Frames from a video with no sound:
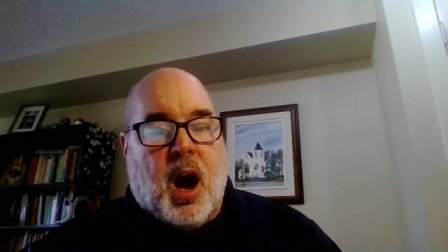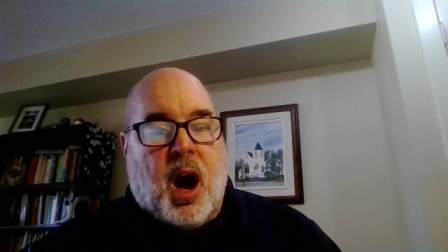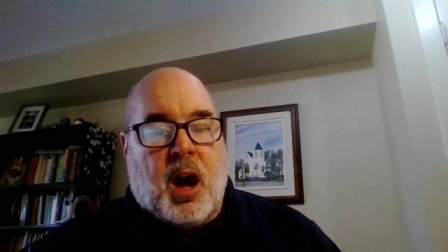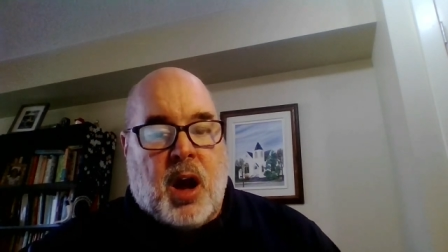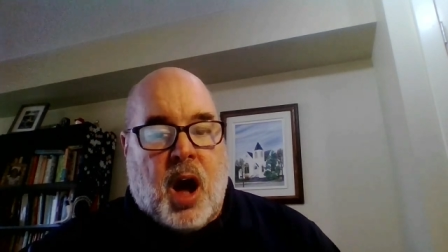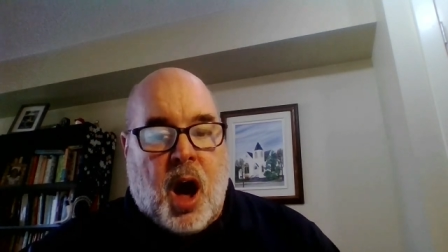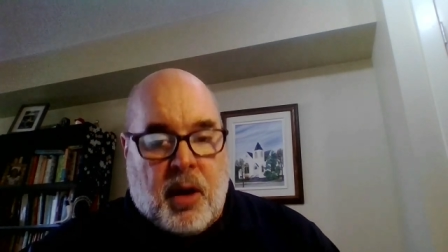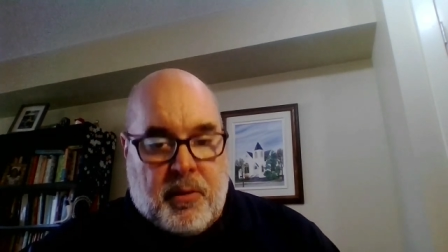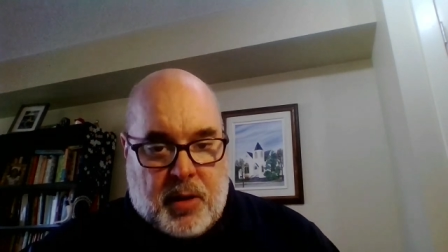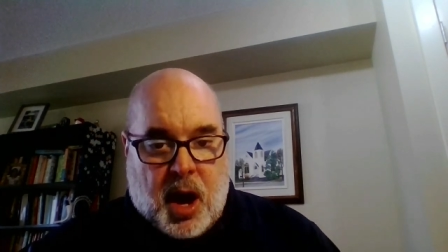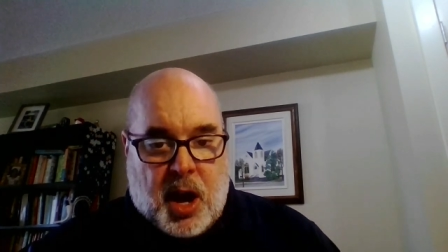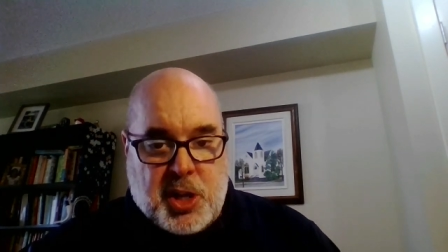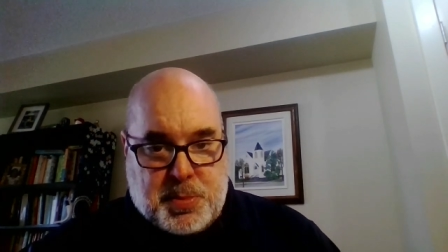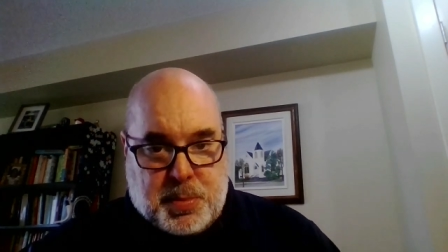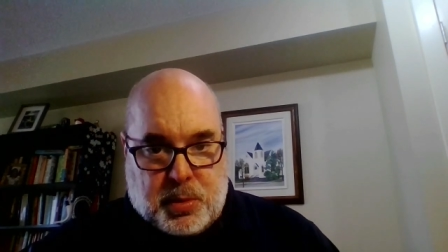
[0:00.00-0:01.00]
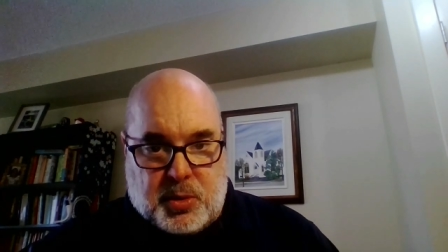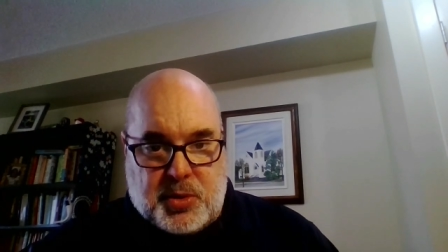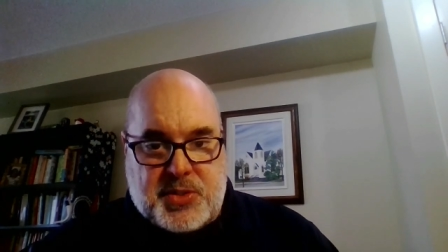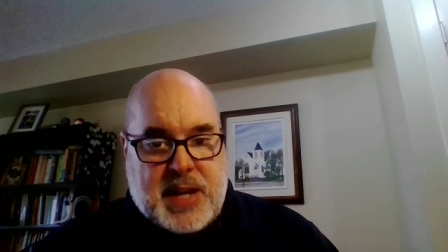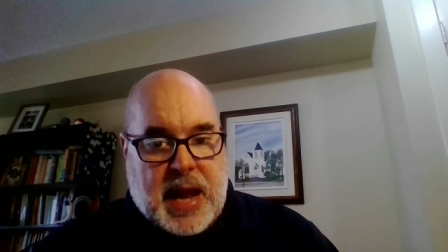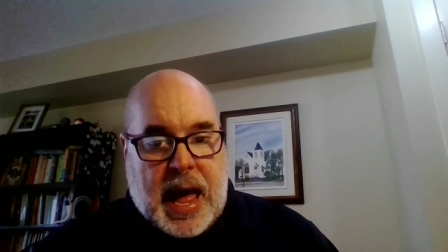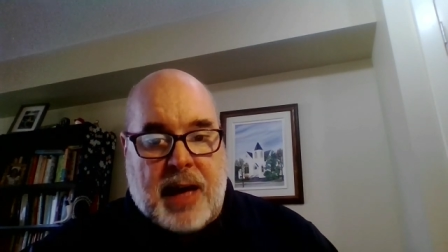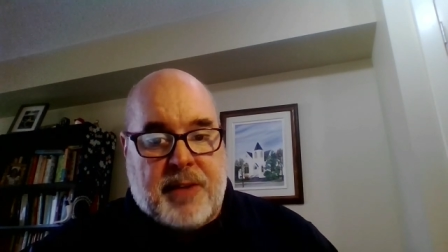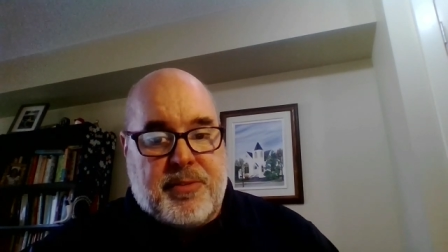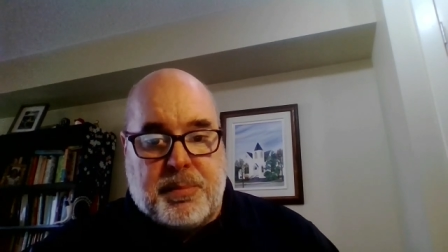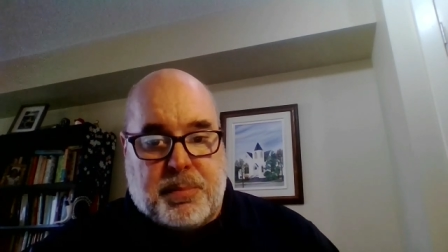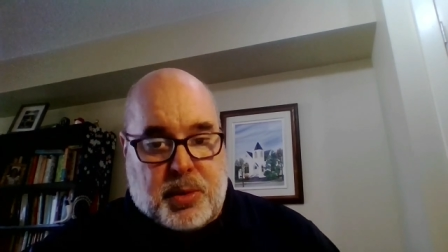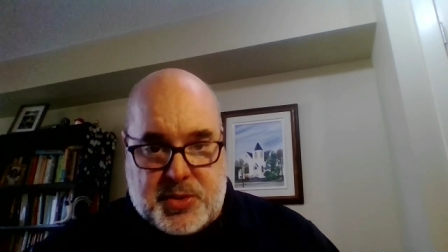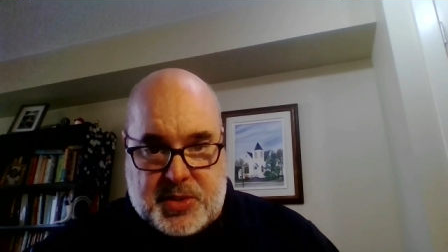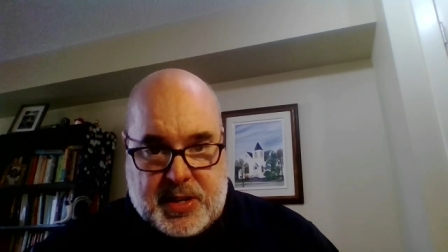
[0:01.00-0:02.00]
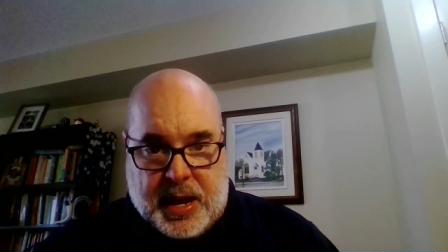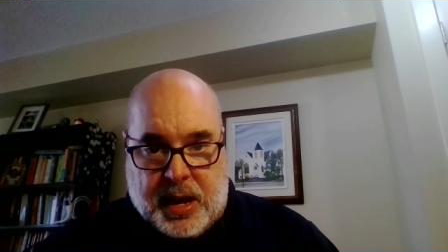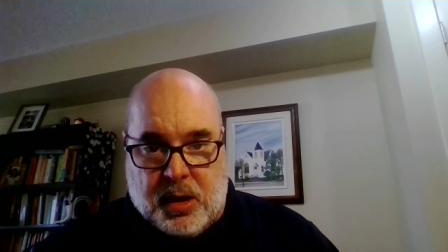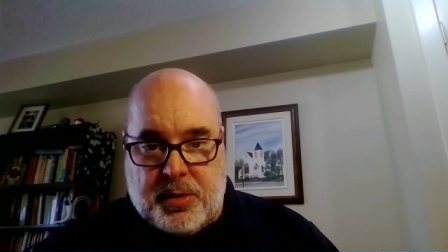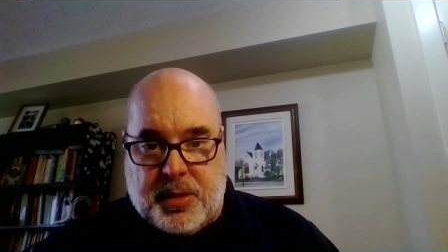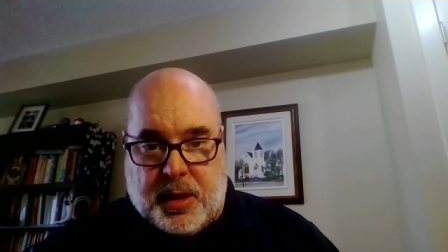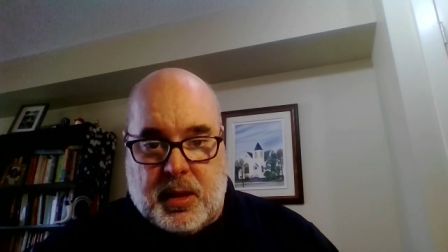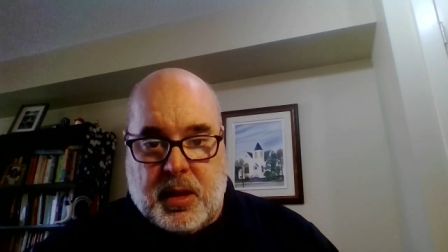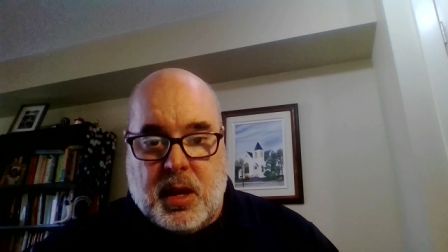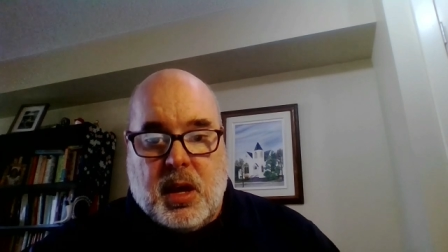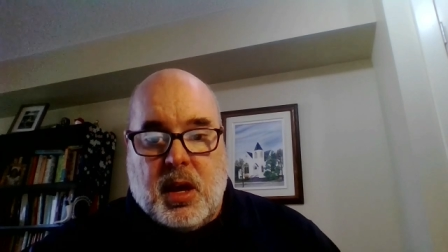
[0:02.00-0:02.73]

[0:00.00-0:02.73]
on hospital staff and personnel, the,